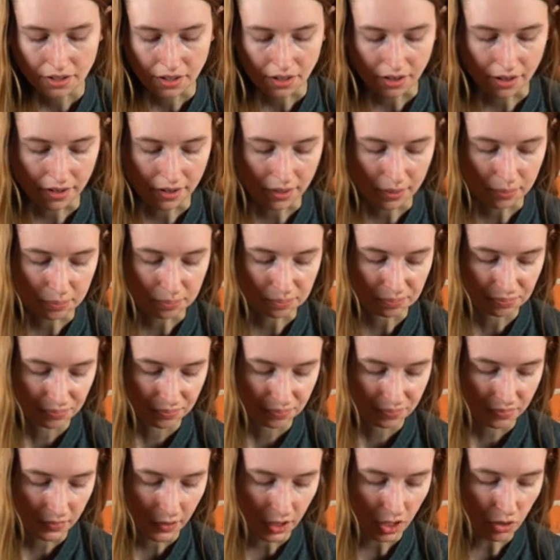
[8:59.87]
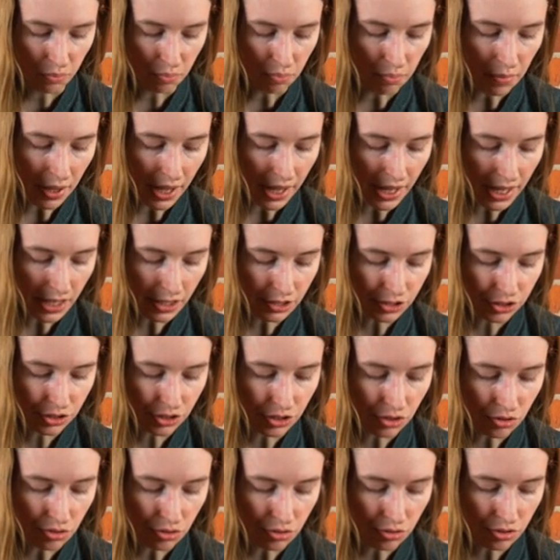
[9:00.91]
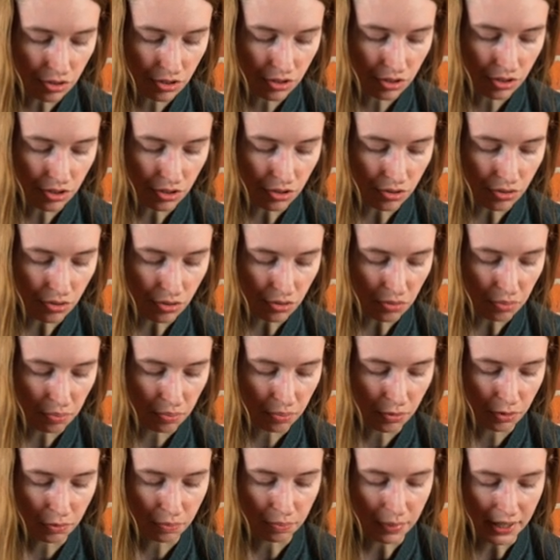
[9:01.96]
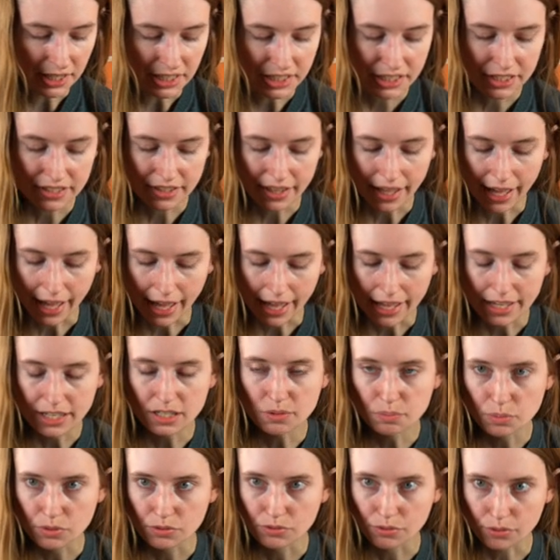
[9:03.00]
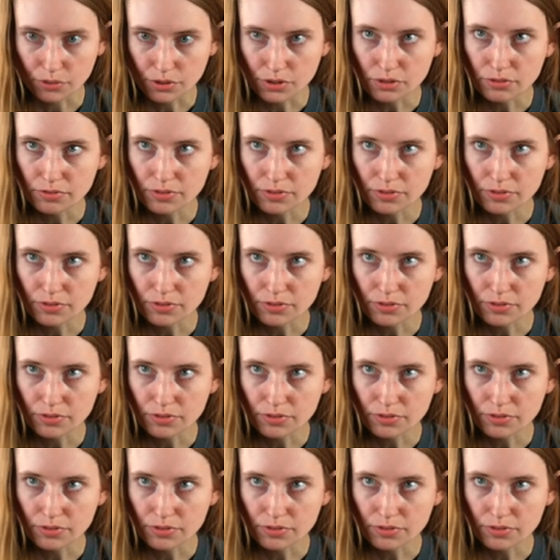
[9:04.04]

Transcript: You may choose to pinch the head before you